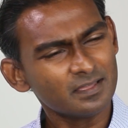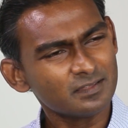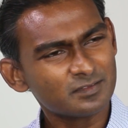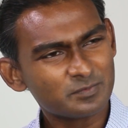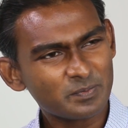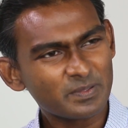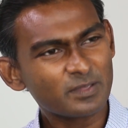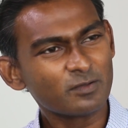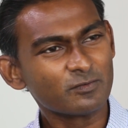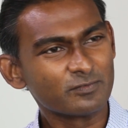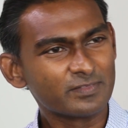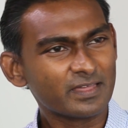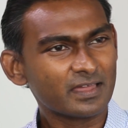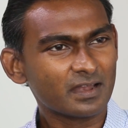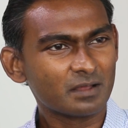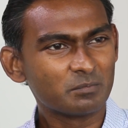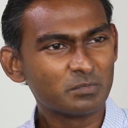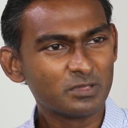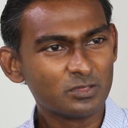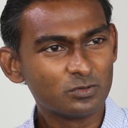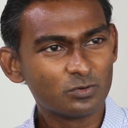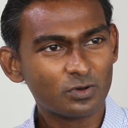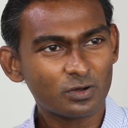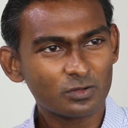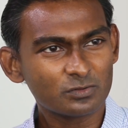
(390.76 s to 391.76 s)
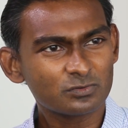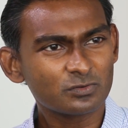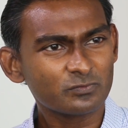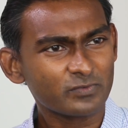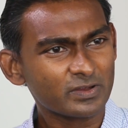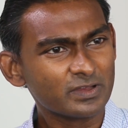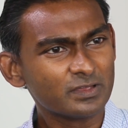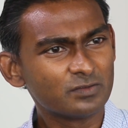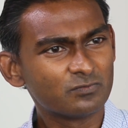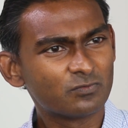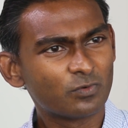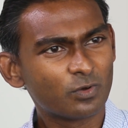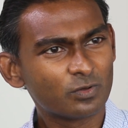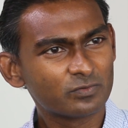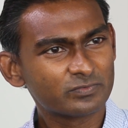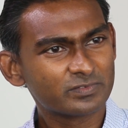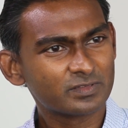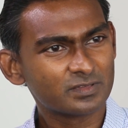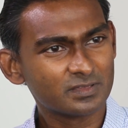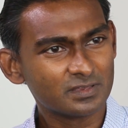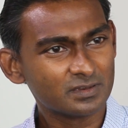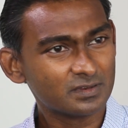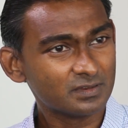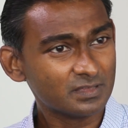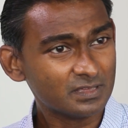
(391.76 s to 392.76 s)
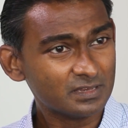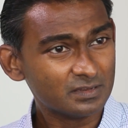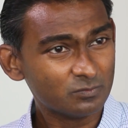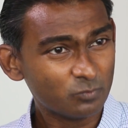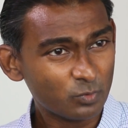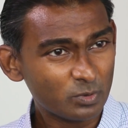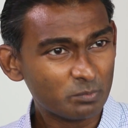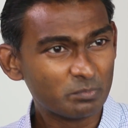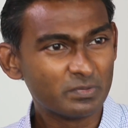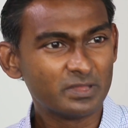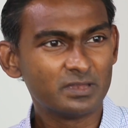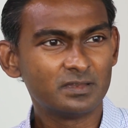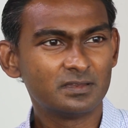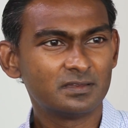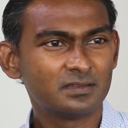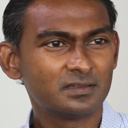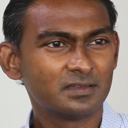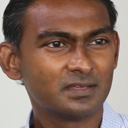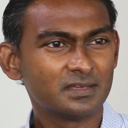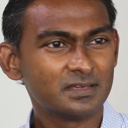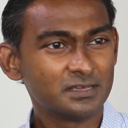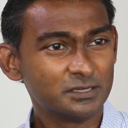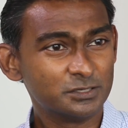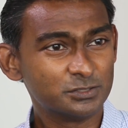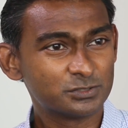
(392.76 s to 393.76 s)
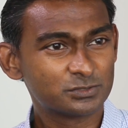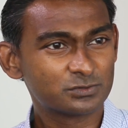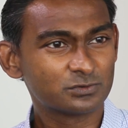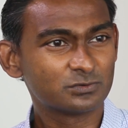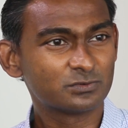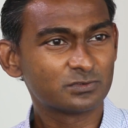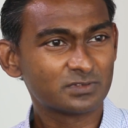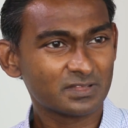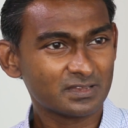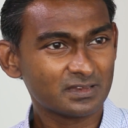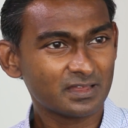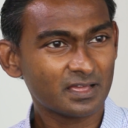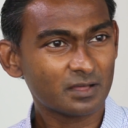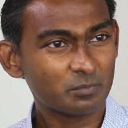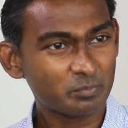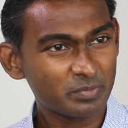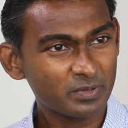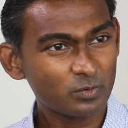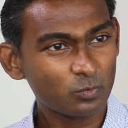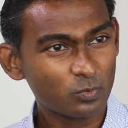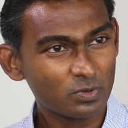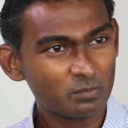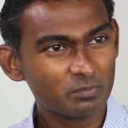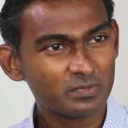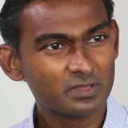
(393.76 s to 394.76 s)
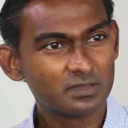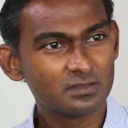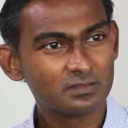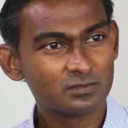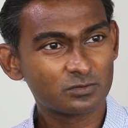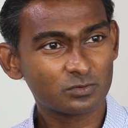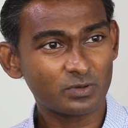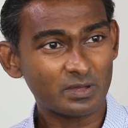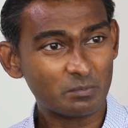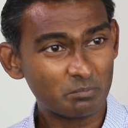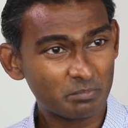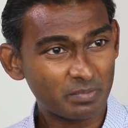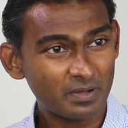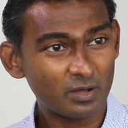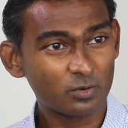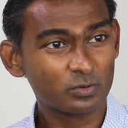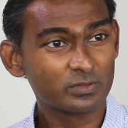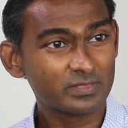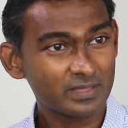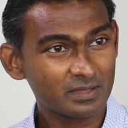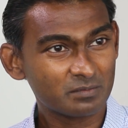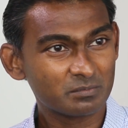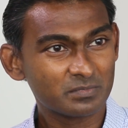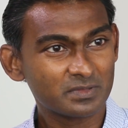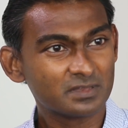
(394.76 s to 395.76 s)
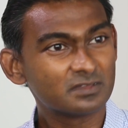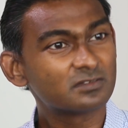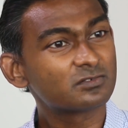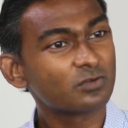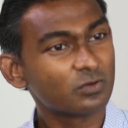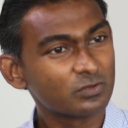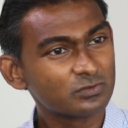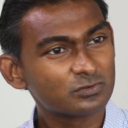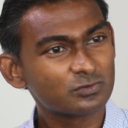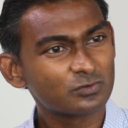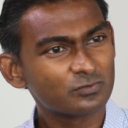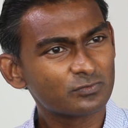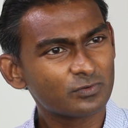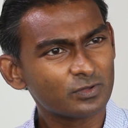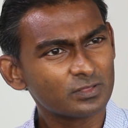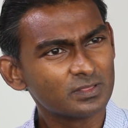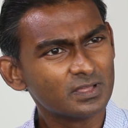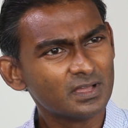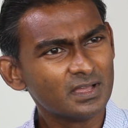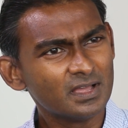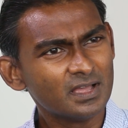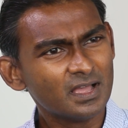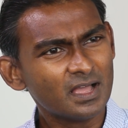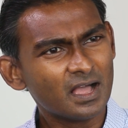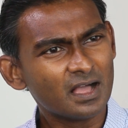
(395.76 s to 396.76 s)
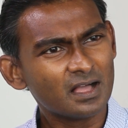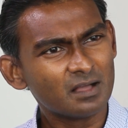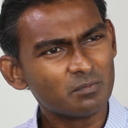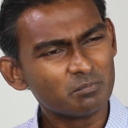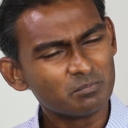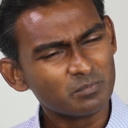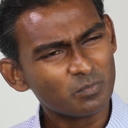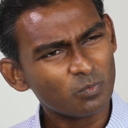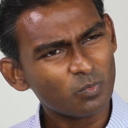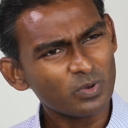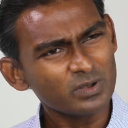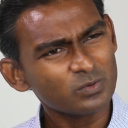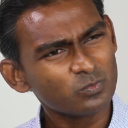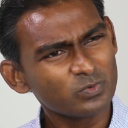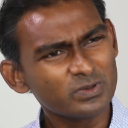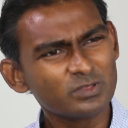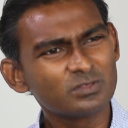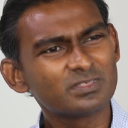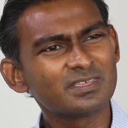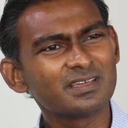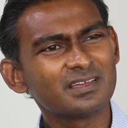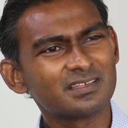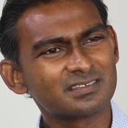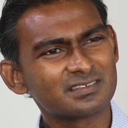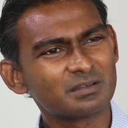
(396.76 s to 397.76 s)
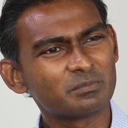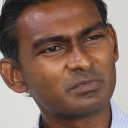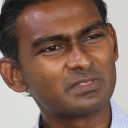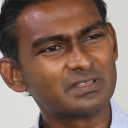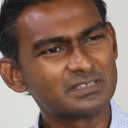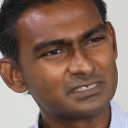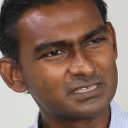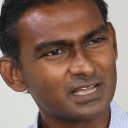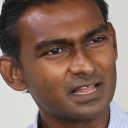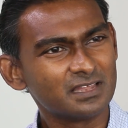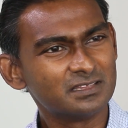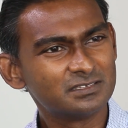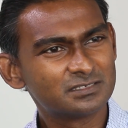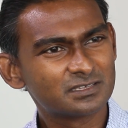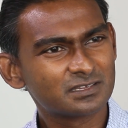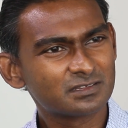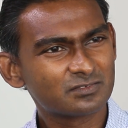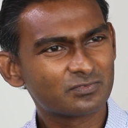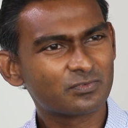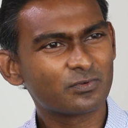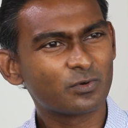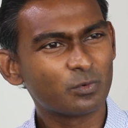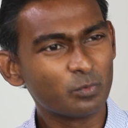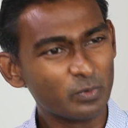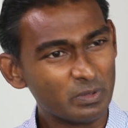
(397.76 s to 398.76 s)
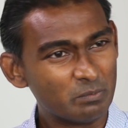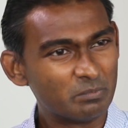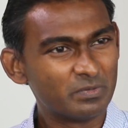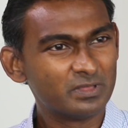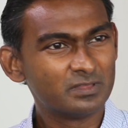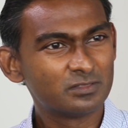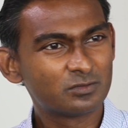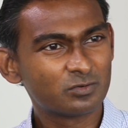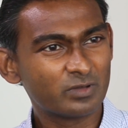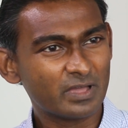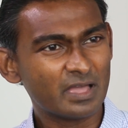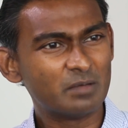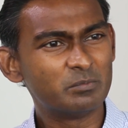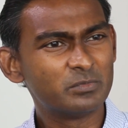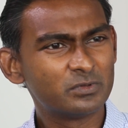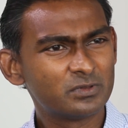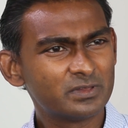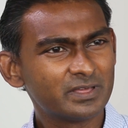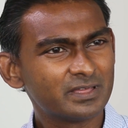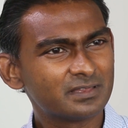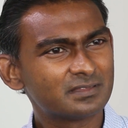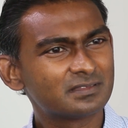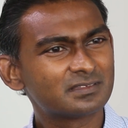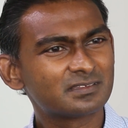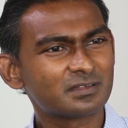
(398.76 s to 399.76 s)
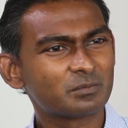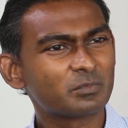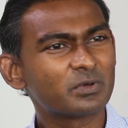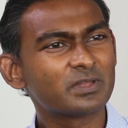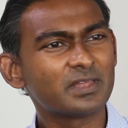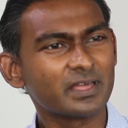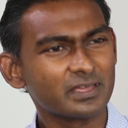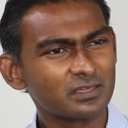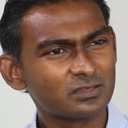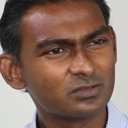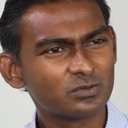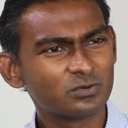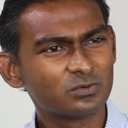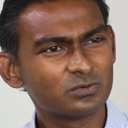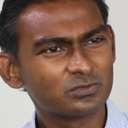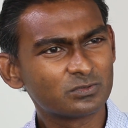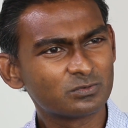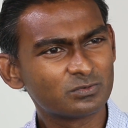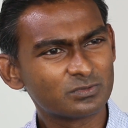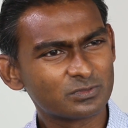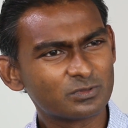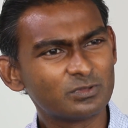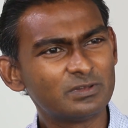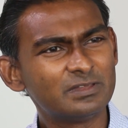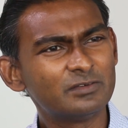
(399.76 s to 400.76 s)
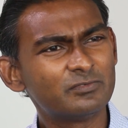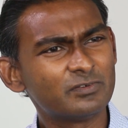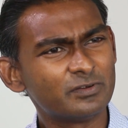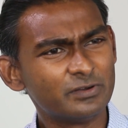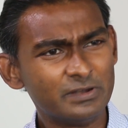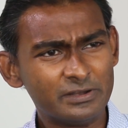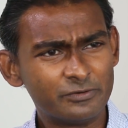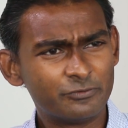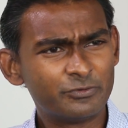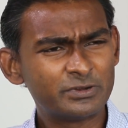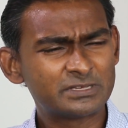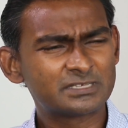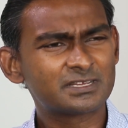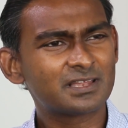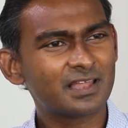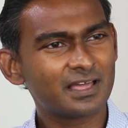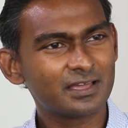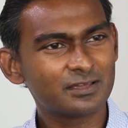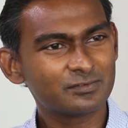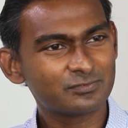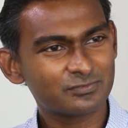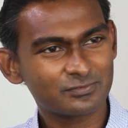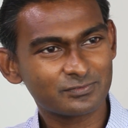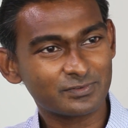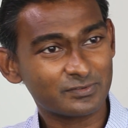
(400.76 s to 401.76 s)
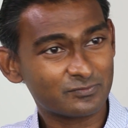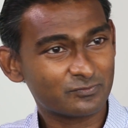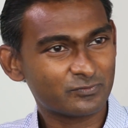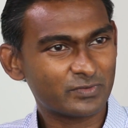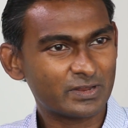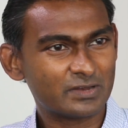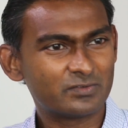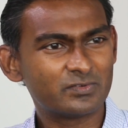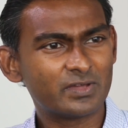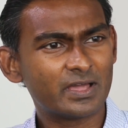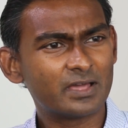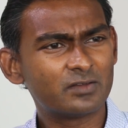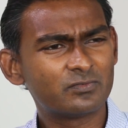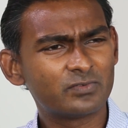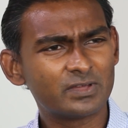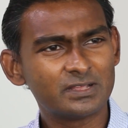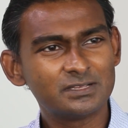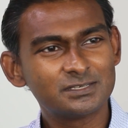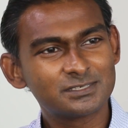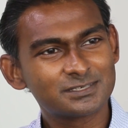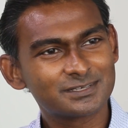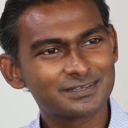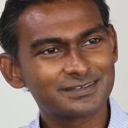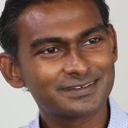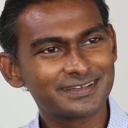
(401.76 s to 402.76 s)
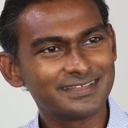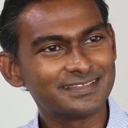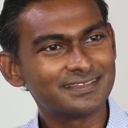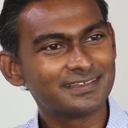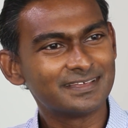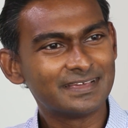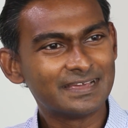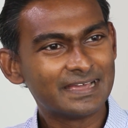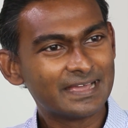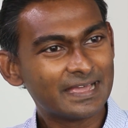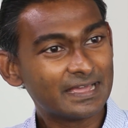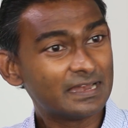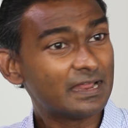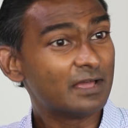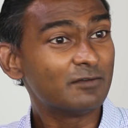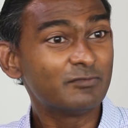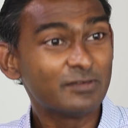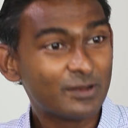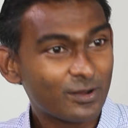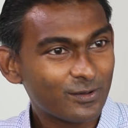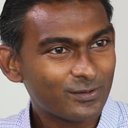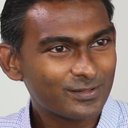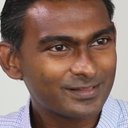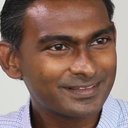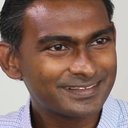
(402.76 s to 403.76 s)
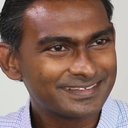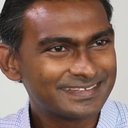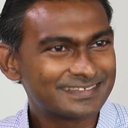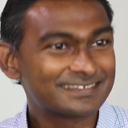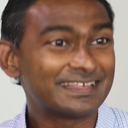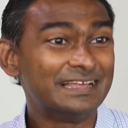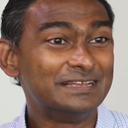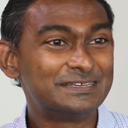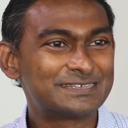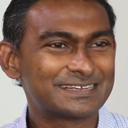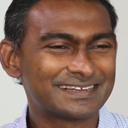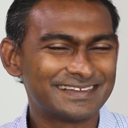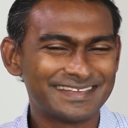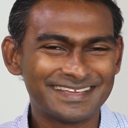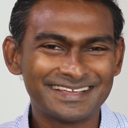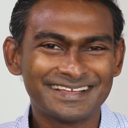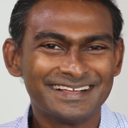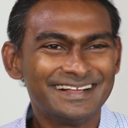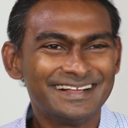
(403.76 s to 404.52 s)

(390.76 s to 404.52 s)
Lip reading: And speaking of that, you're also very involved in women issues and helping women to empower them and so on and so forth. What do you think are some of the challenges for women to emulate someone like you, to live a rich life with adventure and have it all, essentially,